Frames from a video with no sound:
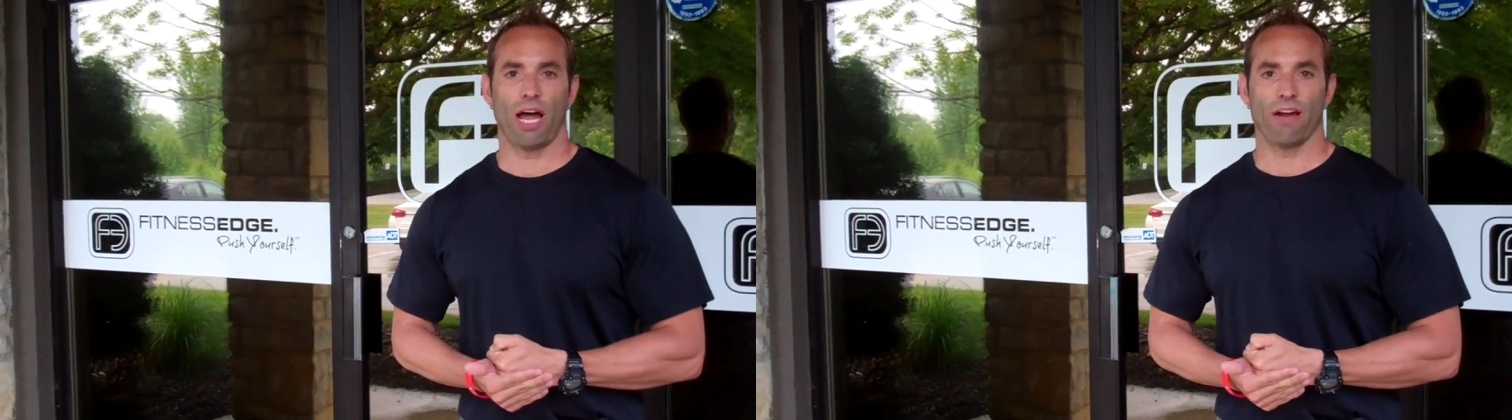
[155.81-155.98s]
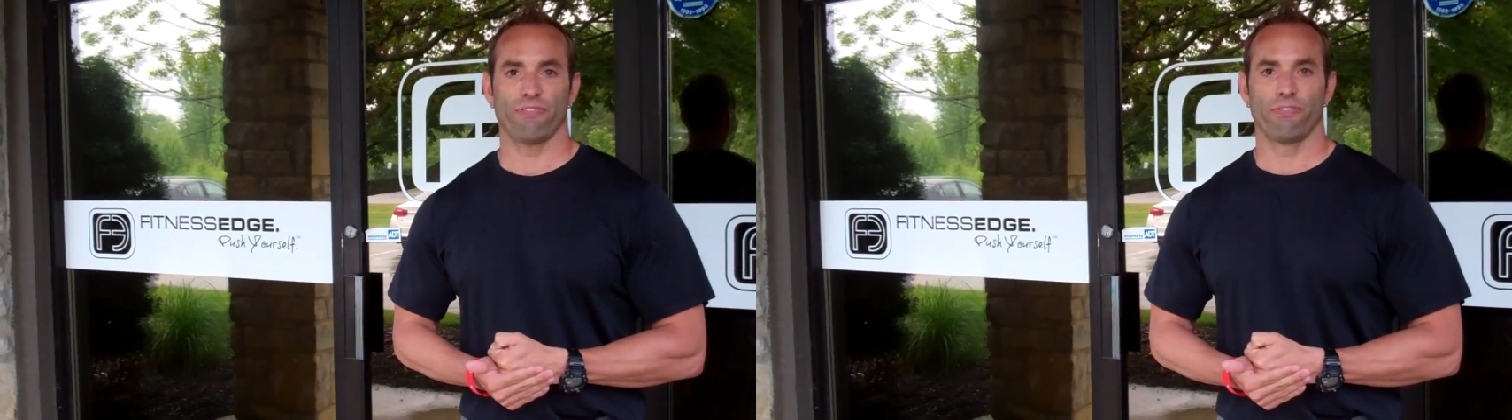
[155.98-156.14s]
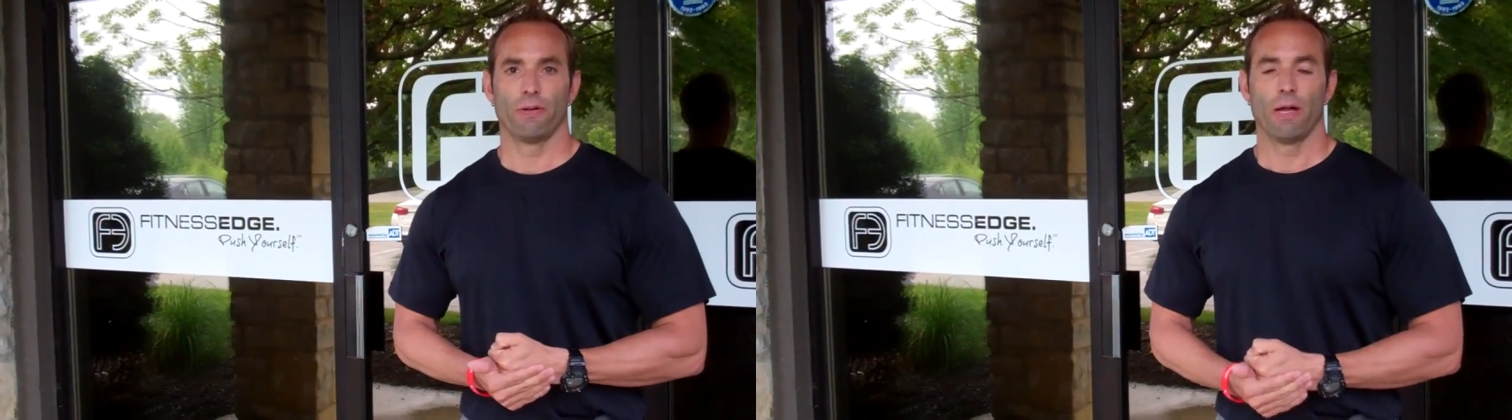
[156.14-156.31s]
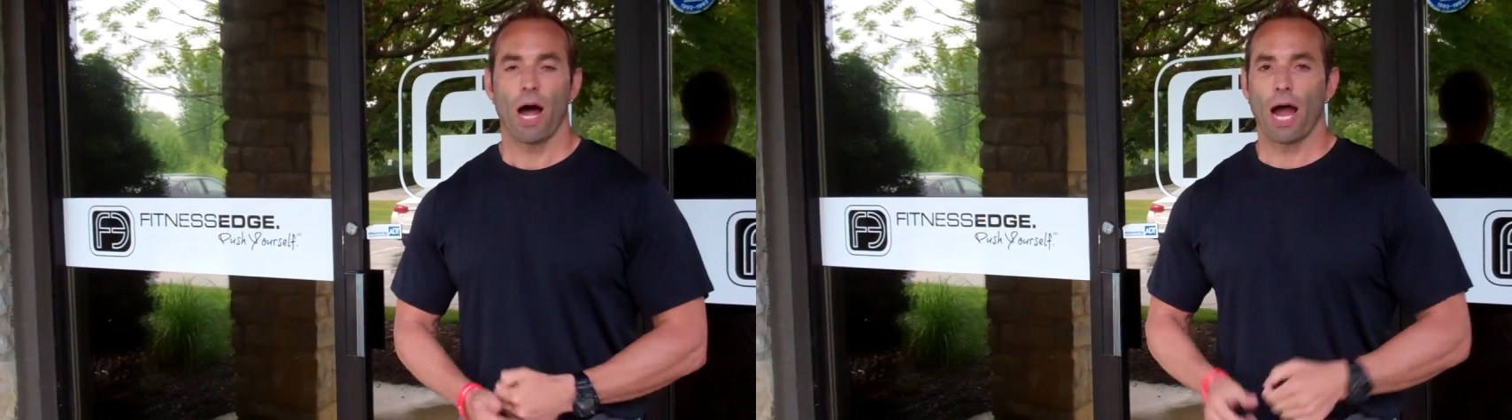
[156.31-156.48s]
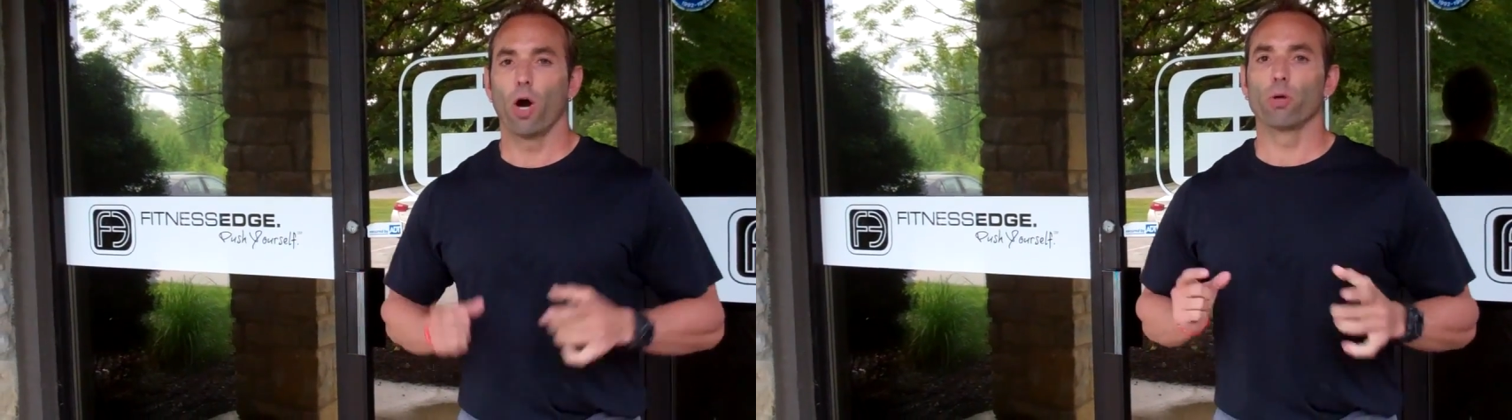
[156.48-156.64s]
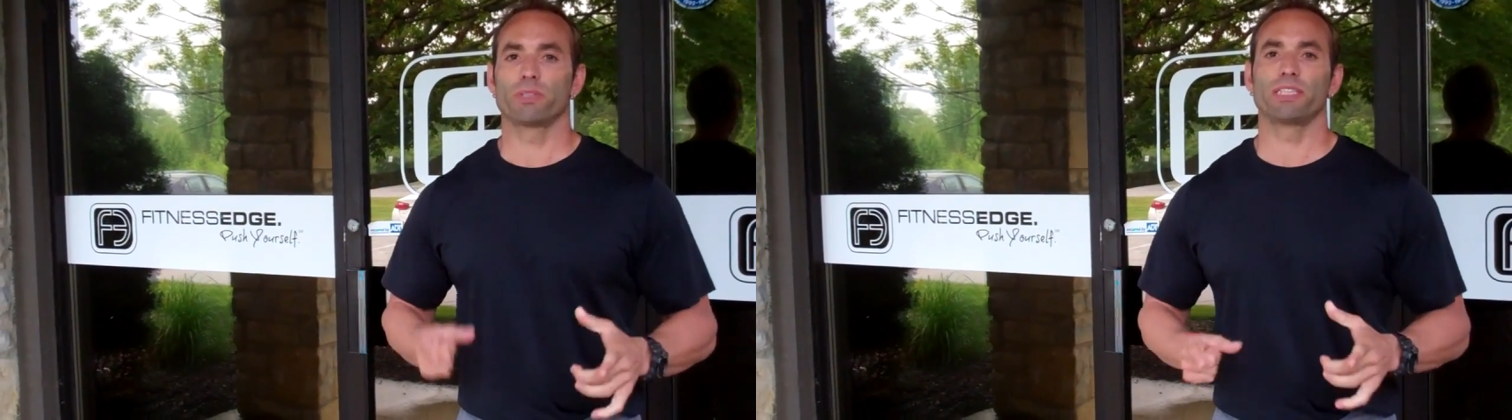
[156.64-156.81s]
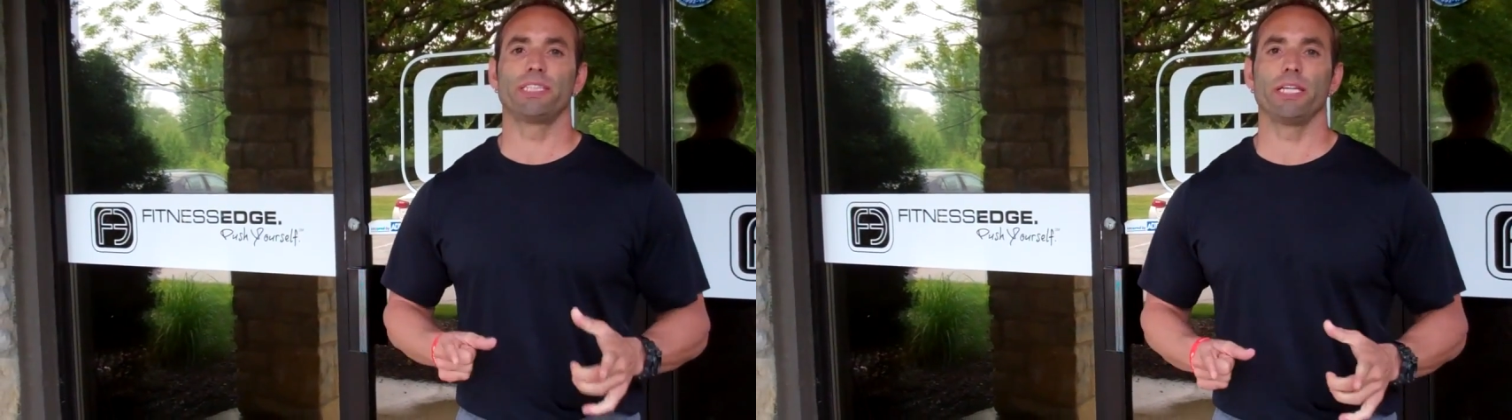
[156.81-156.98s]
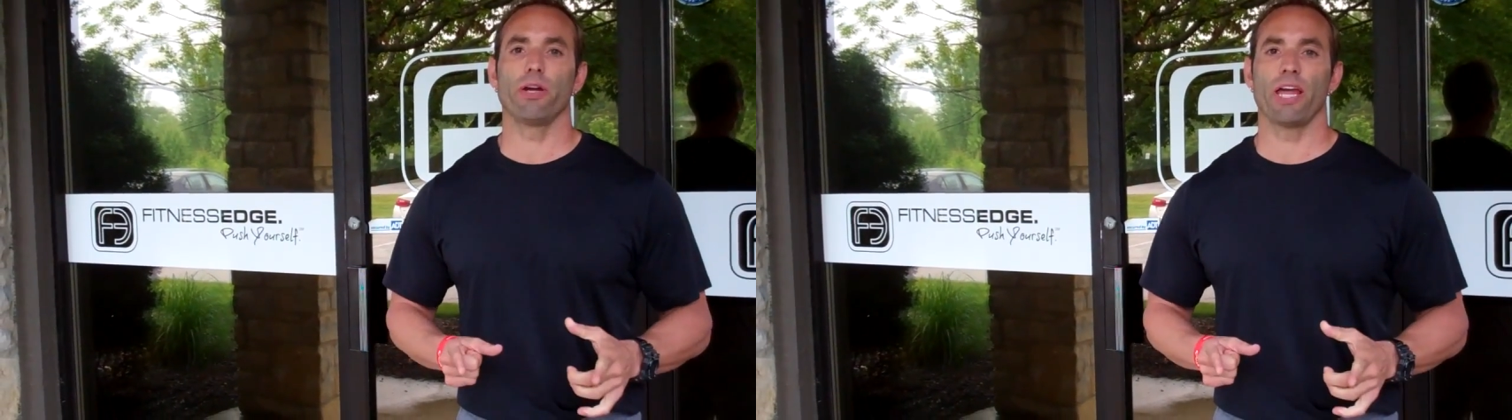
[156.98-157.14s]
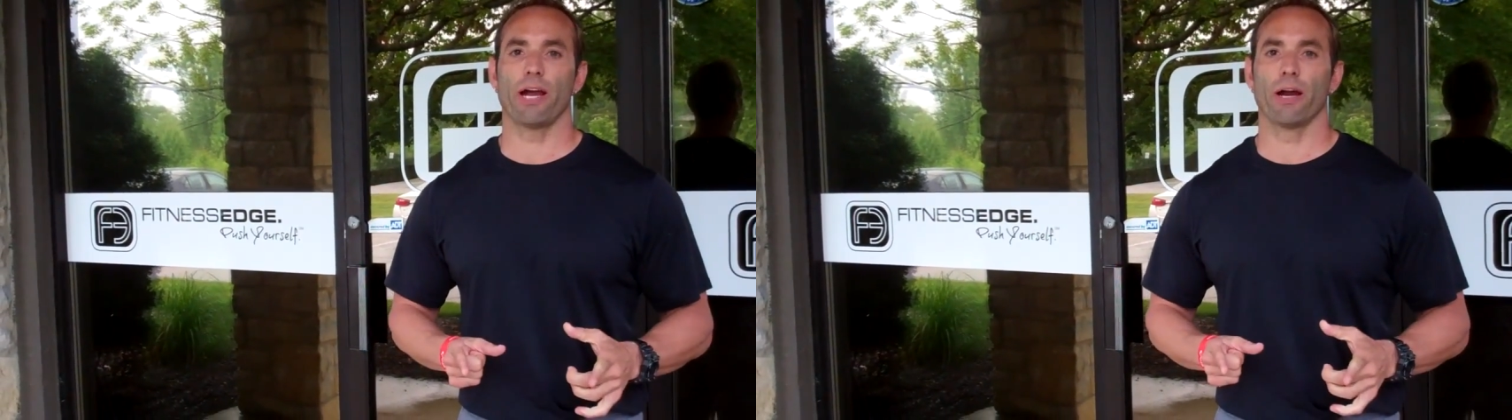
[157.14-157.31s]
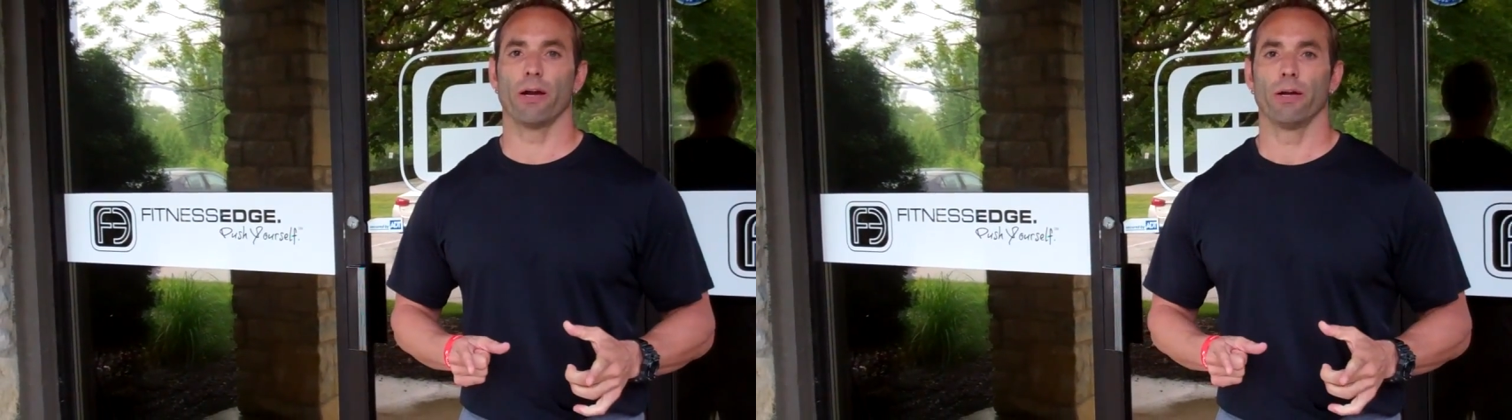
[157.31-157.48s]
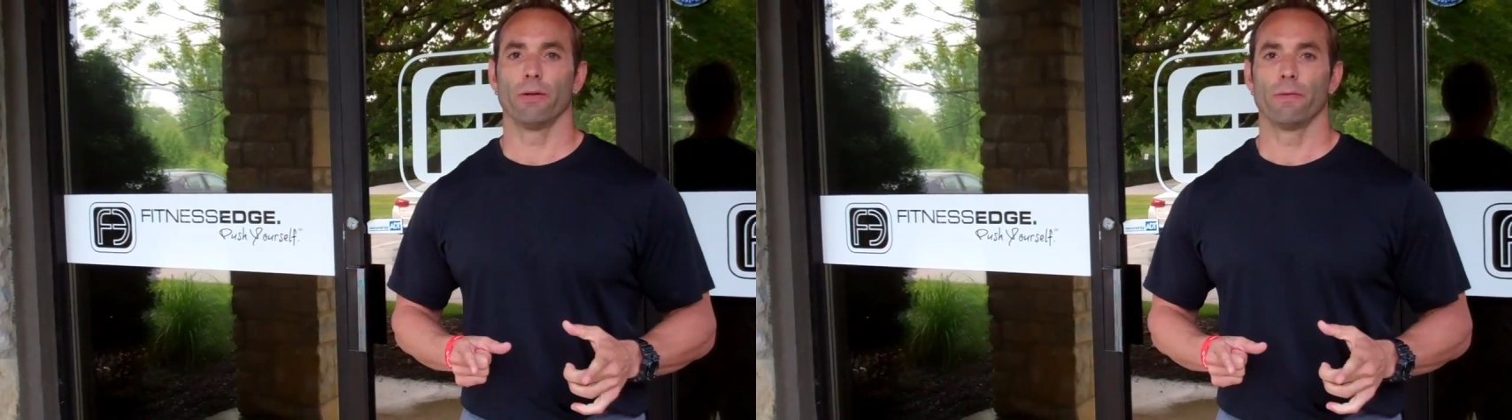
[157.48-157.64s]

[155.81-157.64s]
life. I hope to see you here.